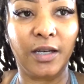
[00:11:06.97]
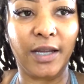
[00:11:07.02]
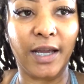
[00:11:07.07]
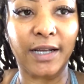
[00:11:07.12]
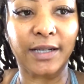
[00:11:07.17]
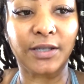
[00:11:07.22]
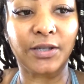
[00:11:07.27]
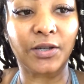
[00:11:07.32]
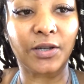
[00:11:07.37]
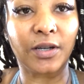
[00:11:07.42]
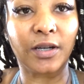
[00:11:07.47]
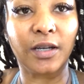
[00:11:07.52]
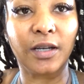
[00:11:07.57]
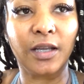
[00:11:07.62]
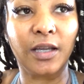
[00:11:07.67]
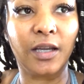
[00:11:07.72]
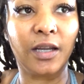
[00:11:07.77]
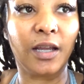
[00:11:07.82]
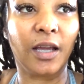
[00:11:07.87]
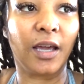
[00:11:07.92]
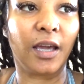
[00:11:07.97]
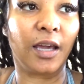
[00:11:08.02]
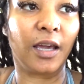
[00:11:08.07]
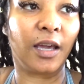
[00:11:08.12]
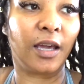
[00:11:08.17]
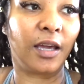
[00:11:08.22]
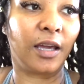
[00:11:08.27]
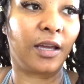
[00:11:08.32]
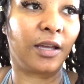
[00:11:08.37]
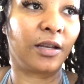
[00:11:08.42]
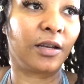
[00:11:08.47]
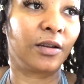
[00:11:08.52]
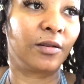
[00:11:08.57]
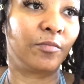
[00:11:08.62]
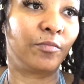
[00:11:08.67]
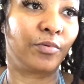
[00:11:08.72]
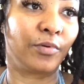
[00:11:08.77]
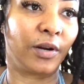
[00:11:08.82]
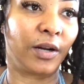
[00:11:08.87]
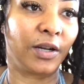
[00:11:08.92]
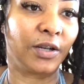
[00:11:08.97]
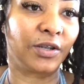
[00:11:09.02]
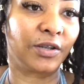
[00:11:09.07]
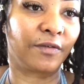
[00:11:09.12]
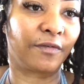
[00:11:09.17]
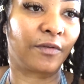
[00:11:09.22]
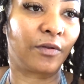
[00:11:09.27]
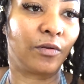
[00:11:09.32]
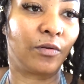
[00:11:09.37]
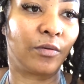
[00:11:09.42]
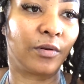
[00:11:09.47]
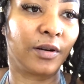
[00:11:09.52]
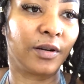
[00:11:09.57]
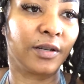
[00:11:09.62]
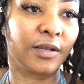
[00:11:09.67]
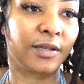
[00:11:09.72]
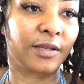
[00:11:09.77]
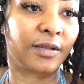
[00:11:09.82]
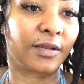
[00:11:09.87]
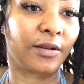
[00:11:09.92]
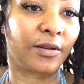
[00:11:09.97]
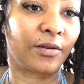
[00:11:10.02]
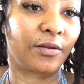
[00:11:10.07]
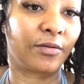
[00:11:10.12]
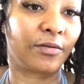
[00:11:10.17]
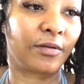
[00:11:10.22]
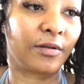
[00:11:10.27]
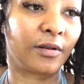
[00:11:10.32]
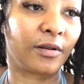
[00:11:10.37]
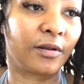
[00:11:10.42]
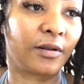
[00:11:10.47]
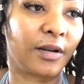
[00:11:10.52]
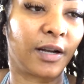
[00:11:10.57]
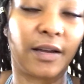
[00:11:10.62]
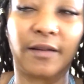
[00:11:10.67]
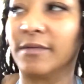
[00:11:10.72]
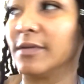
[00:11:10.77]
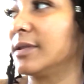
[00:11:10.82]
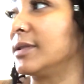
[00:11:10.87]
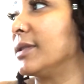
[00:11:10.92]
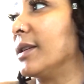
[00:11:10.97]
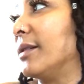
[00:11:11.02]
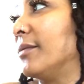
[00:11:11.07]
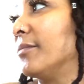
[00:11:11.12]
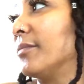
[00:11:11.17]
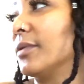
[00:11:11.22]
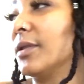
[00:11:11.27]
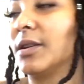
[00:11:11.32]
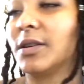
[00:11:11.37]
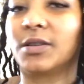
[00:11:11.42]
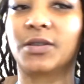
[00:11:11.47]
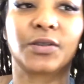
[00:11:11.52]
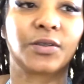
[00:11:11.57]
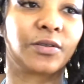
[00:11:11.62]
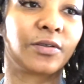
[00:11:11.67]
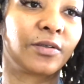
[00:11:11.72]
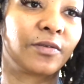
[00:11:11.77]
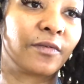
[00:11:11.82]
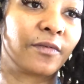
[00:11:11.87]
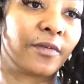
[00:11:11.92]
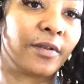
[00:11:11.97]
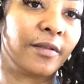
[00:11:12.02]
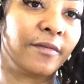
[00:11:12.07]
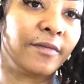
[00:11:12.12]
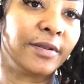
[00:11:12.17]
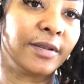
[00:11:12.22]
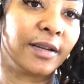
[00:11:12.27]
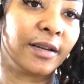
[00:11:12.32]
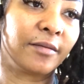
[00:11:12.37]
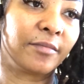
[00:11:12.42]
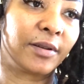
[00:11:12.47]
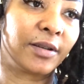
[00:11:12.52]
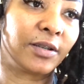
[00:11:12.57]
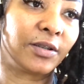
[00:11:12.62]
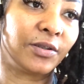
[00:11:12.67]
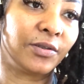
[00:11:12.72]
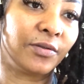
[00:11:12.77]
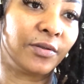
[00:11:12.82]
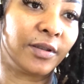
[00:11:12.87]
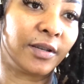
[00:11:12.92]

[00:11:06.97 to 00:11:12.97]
Next, you're going to need a brush, of course. So I have the same brush for every time I do